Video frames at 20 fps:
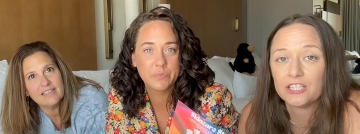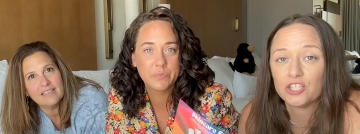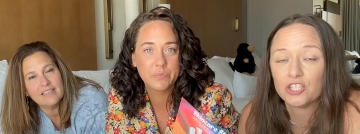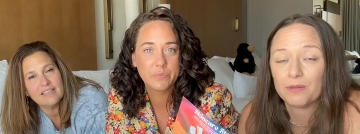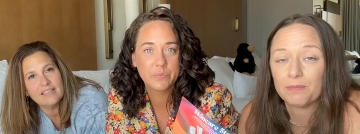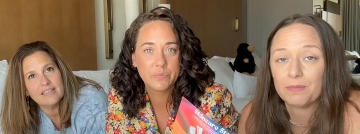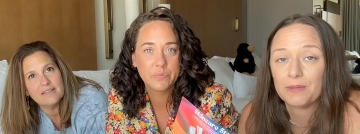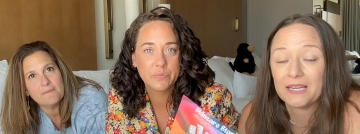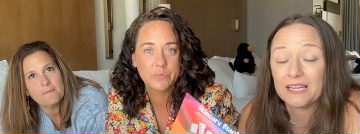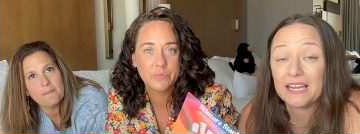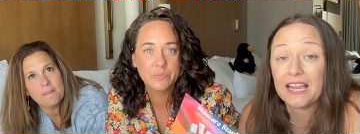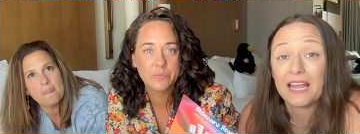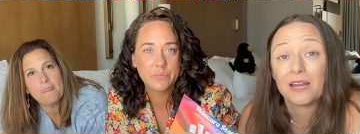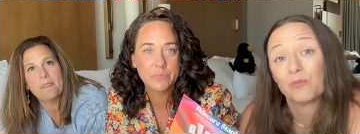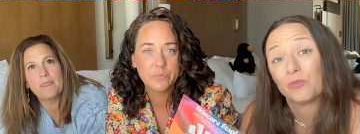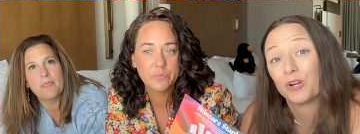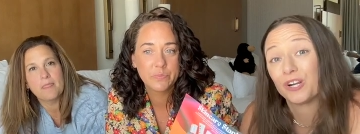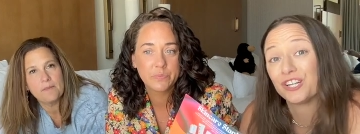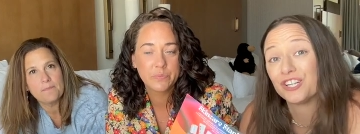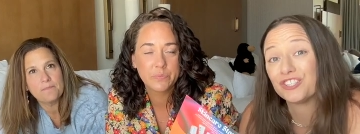Speaker 1: shipping, and
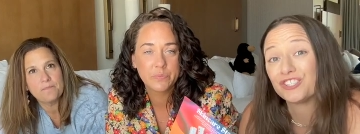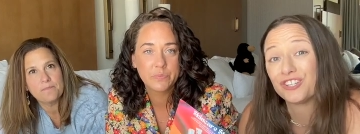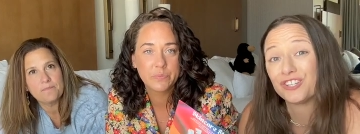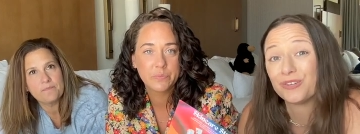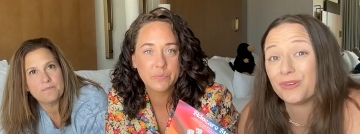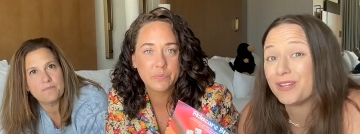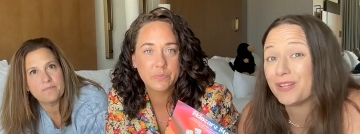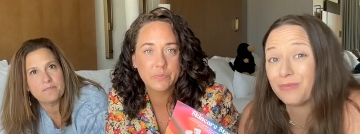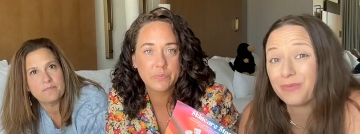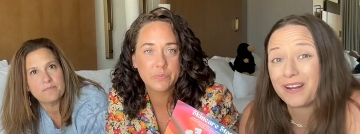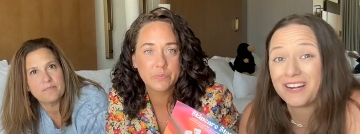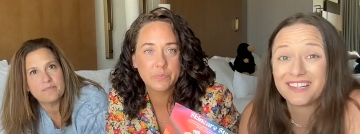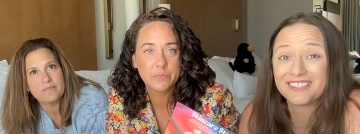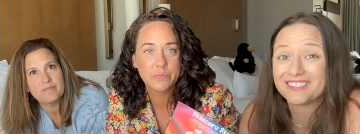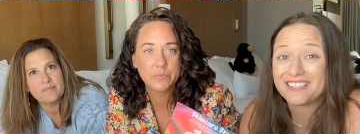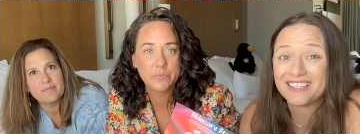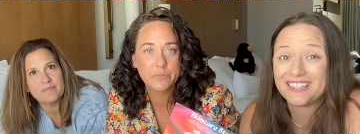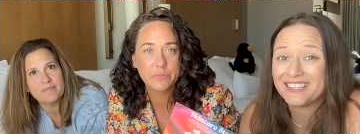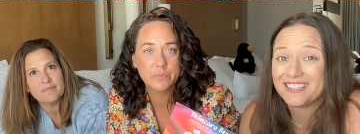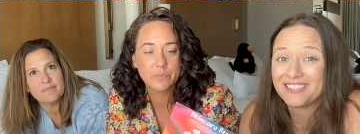we're gonna show you all the products
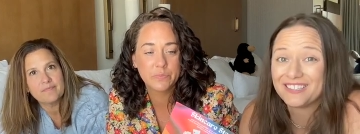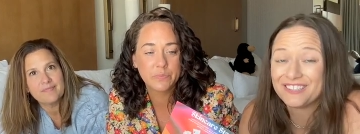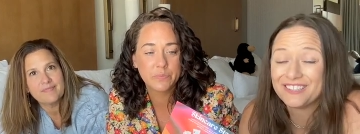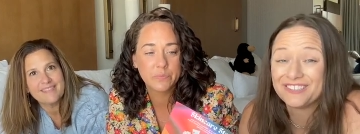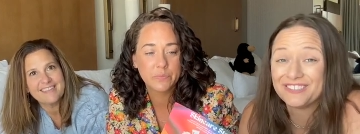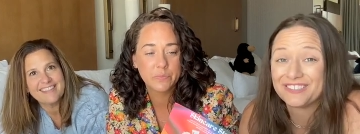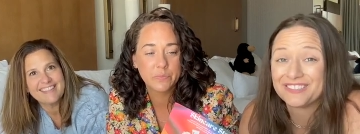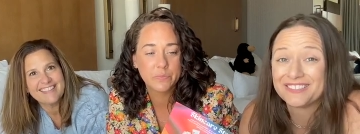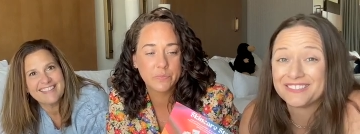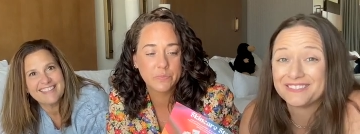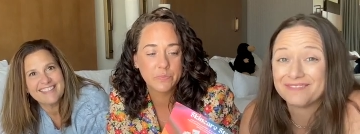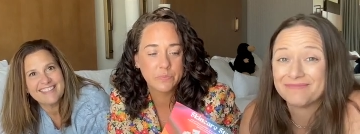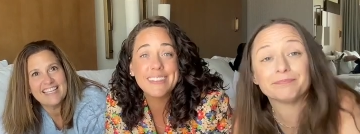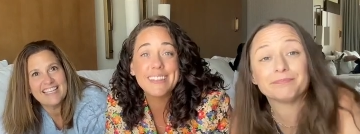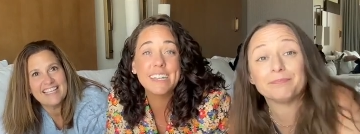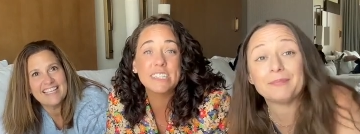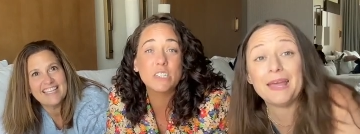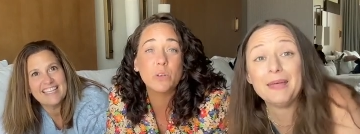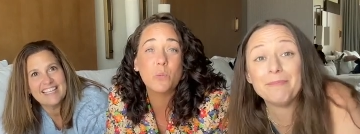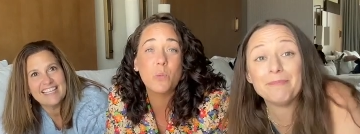that it includes.
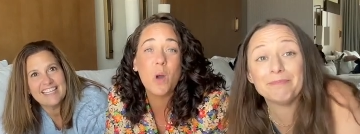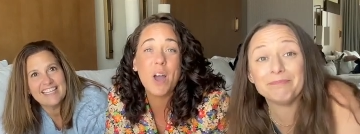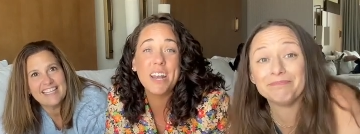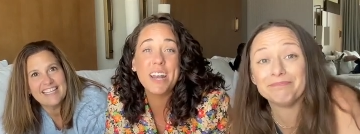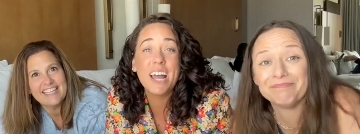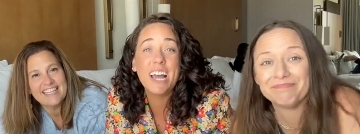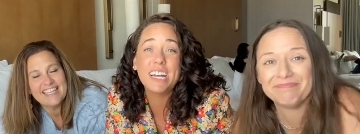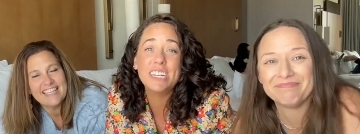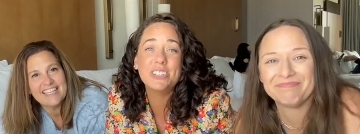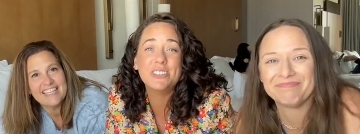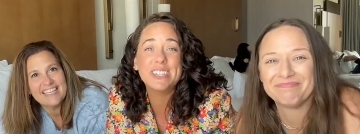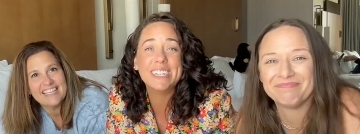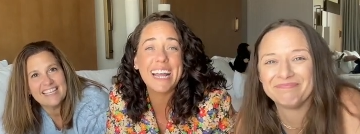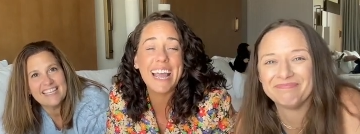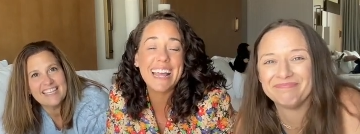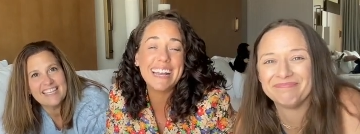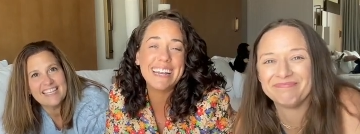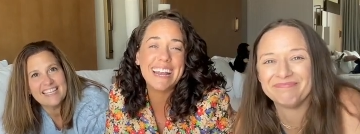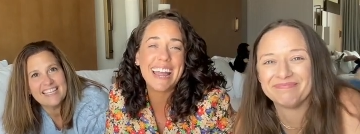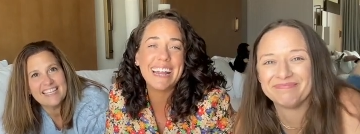That's okay. A one
Speaker 2: hundred
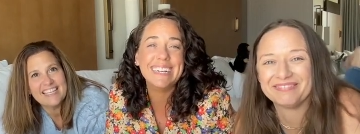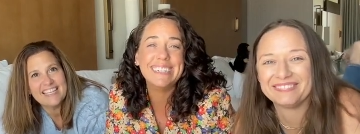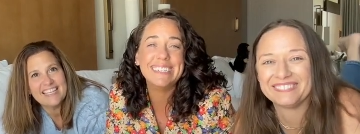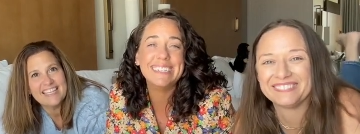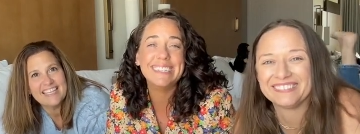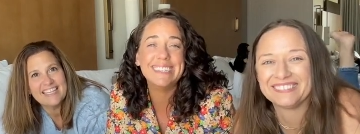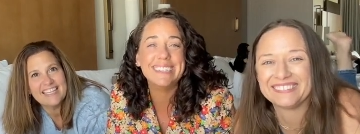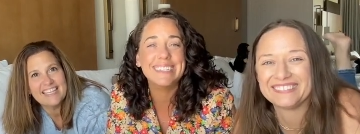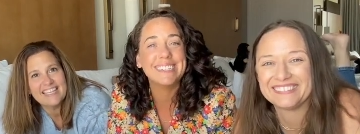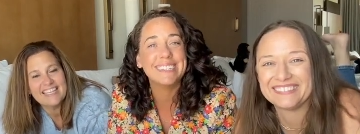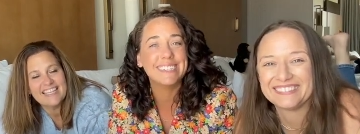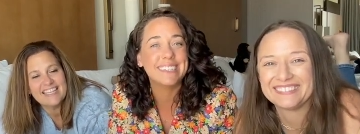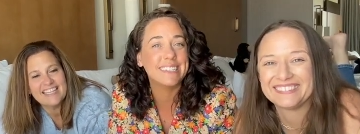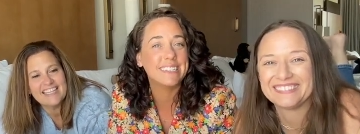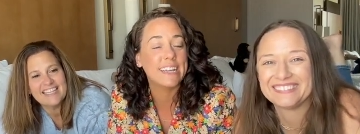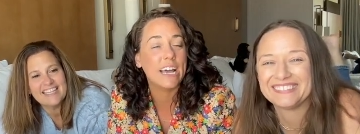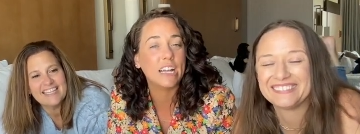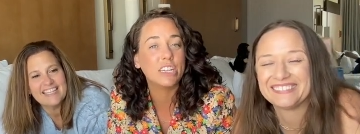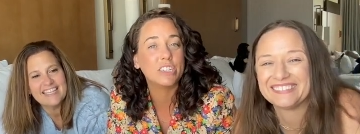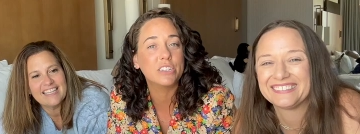ninety-six
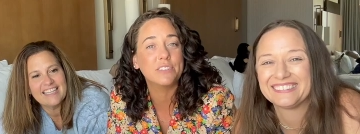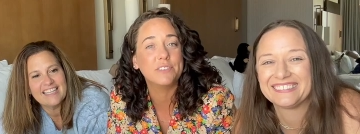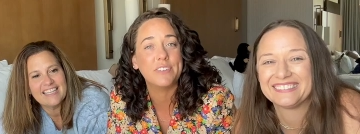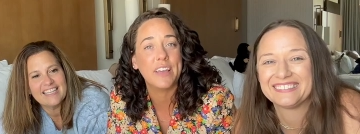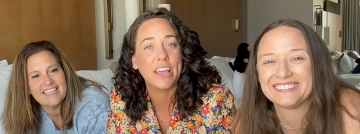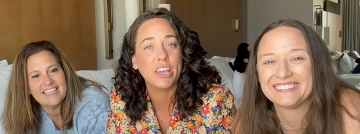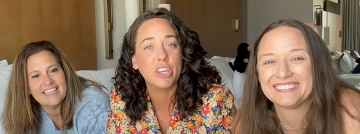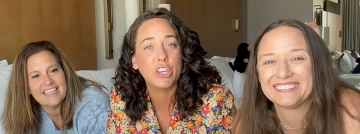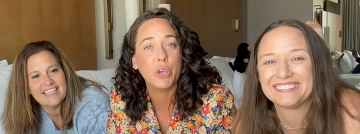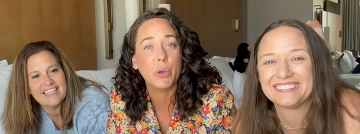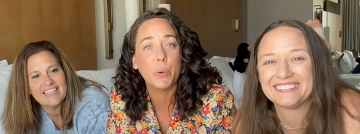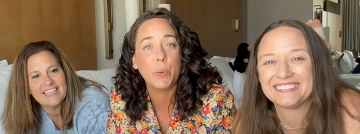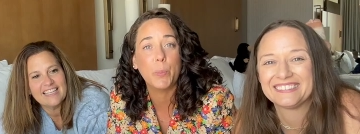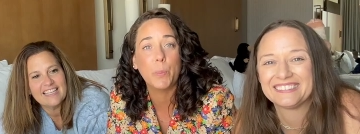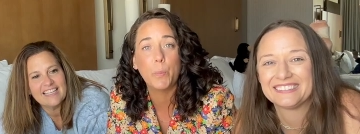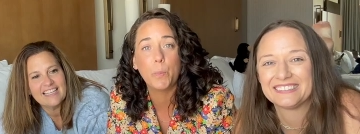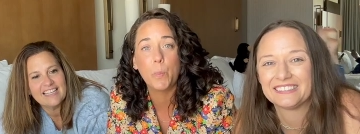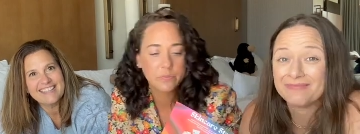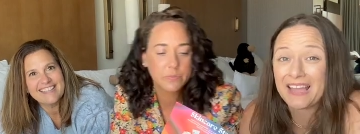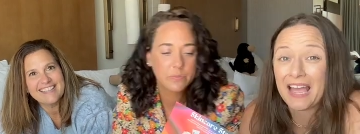dollar value.
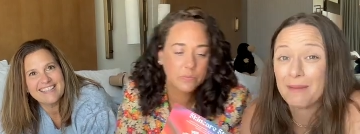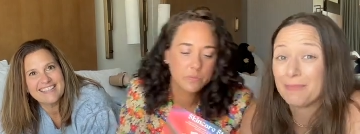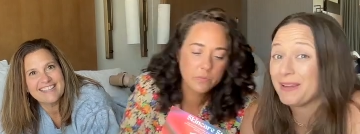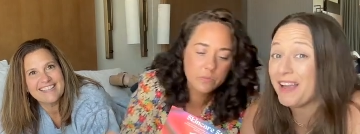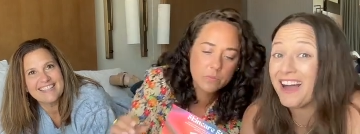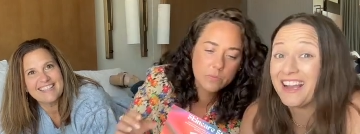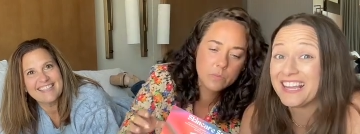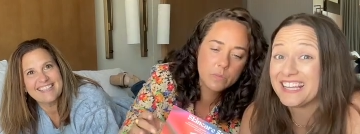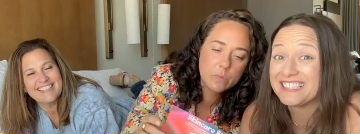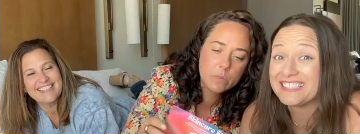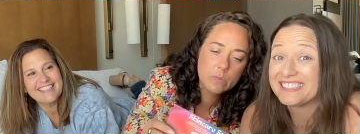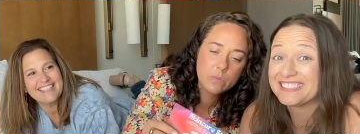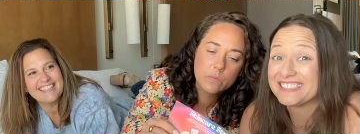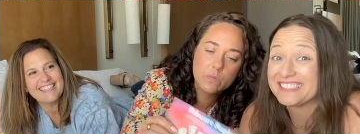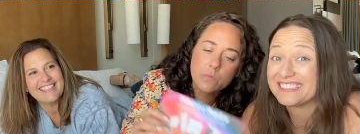Happy August.